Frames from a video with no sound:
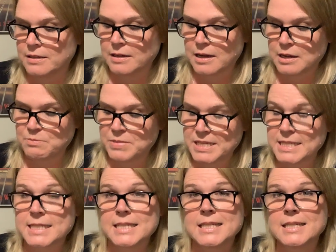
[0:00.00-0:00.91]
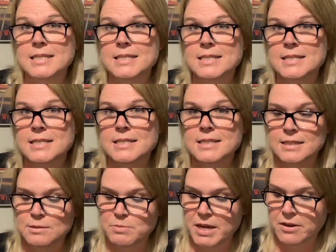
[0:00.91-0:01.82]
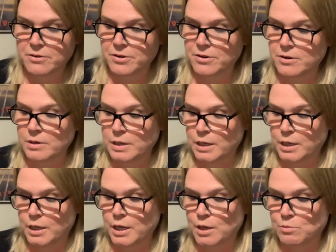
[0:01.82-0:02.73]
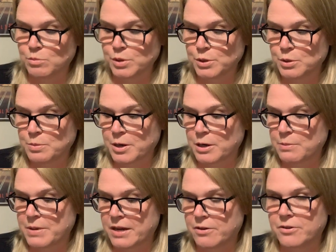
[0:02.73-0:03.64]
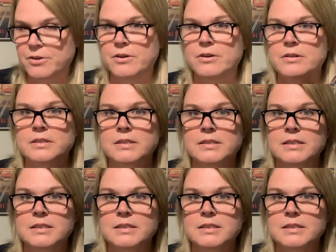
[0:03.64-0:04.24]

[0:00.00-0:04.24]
hibiscus powder and blueberry powder.